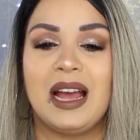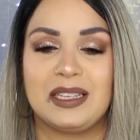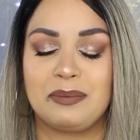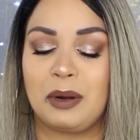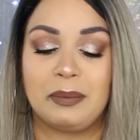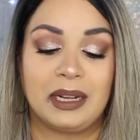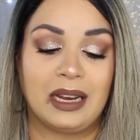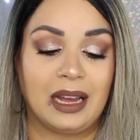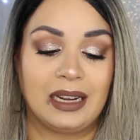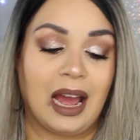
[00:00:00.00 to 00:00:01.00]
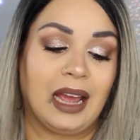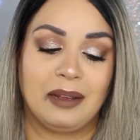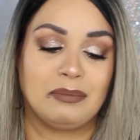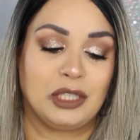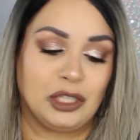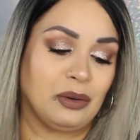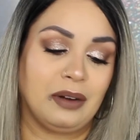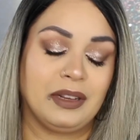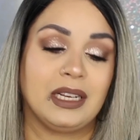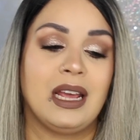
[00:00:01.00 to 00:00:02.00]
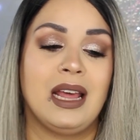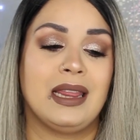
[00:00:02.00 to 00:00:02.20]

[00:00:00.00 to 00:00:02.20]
as a permanent line. I am sure of it.